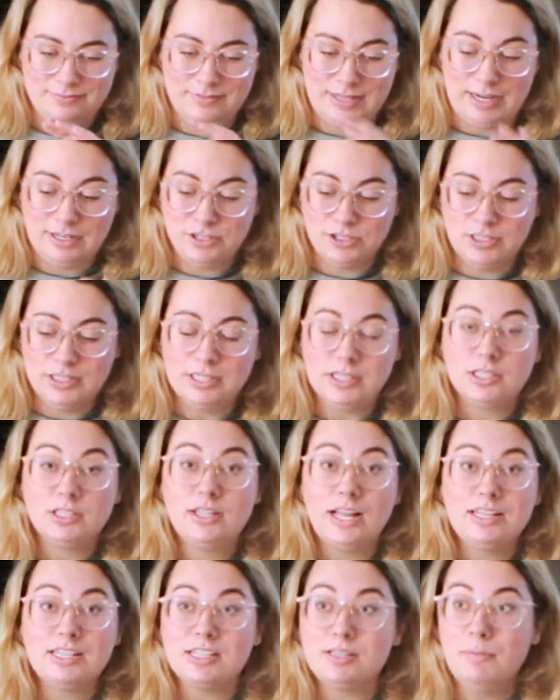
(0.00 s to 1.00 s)
Actually,
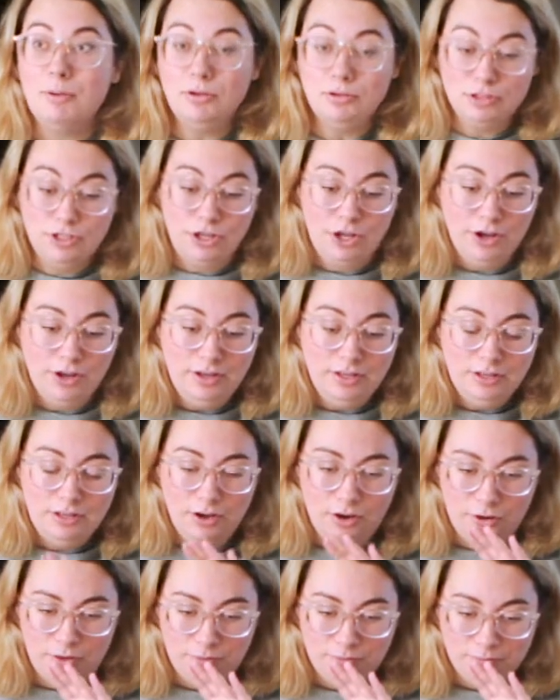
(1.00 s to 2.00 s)
that smells good
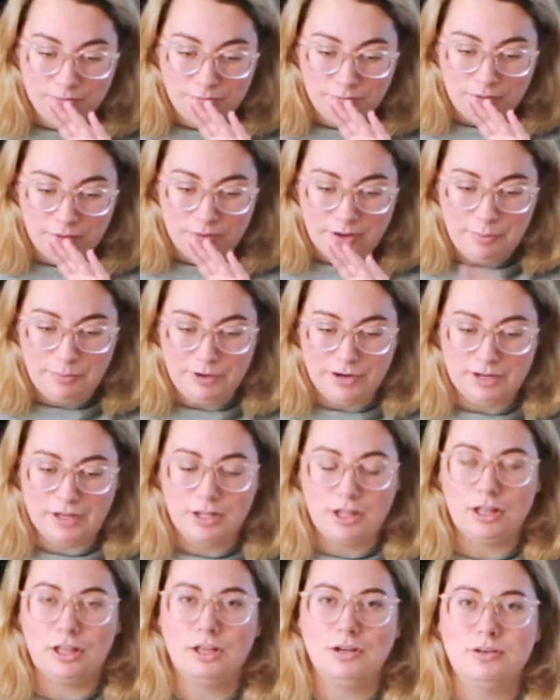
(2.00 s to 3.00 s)
though. But then when I bring
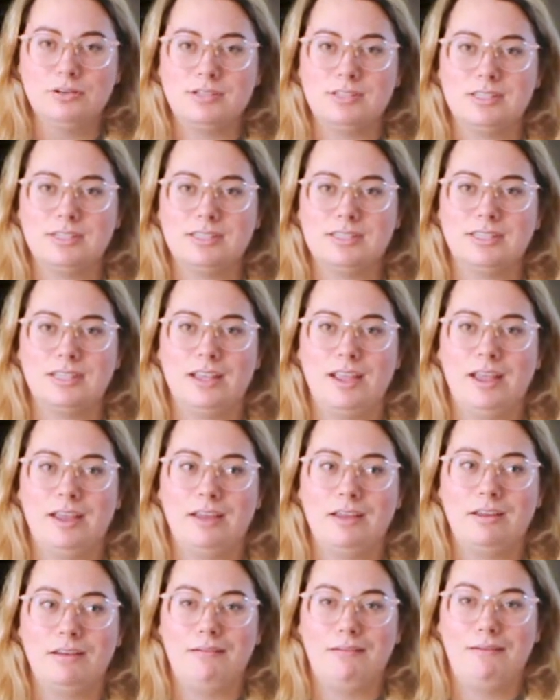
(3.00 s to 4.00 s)
it close, it's
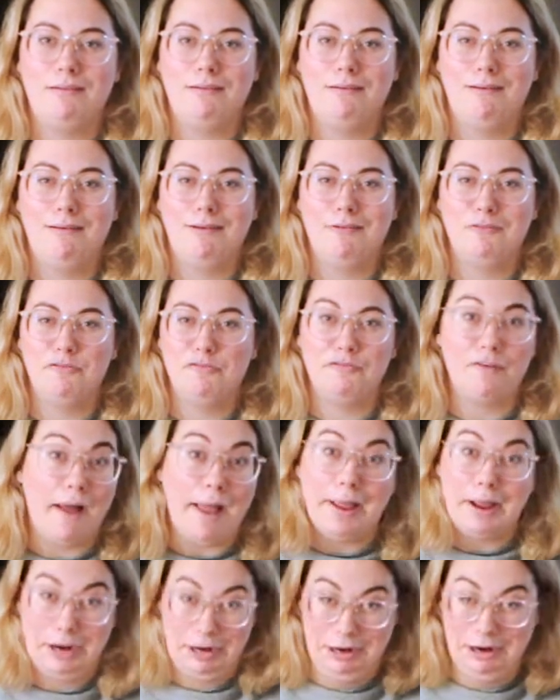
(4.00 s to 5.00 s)
like
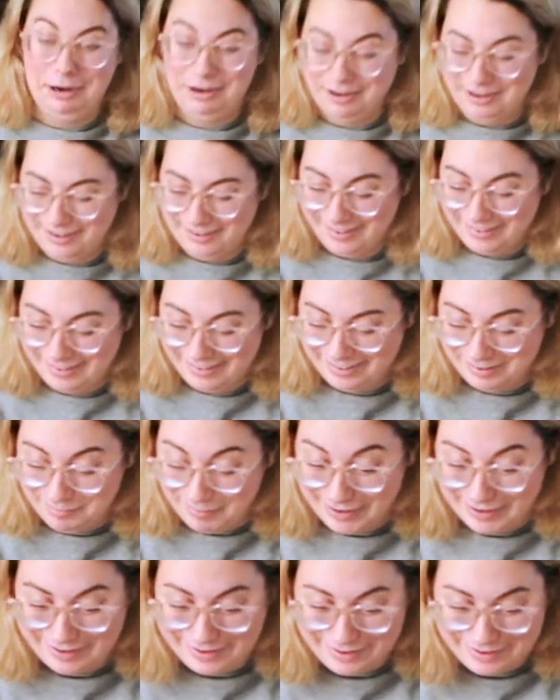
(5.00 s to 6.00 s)
fire in
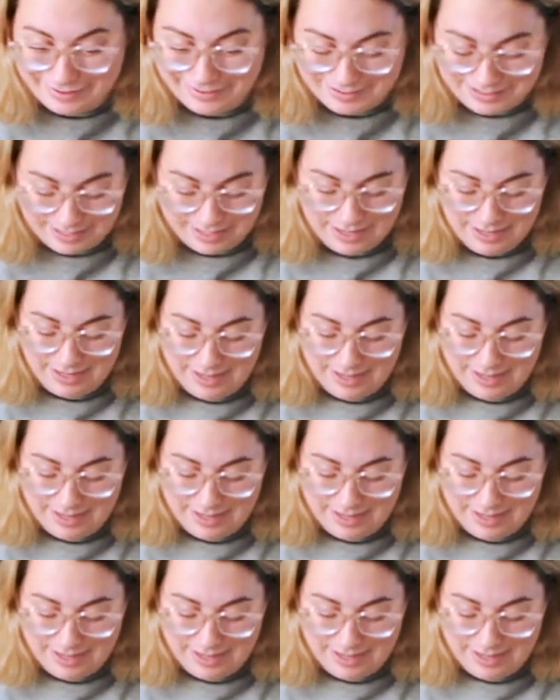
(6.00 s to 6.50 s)
my nose.